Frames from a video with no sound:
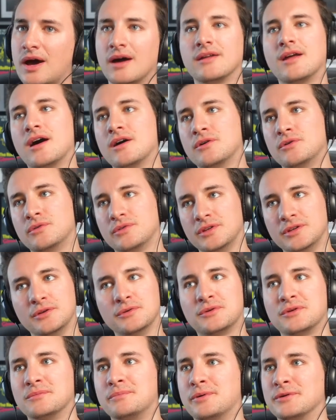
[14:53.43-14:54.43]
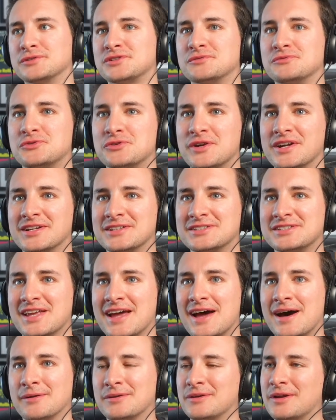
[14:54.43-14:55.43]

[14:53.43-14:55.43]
I know you can put some drinks down.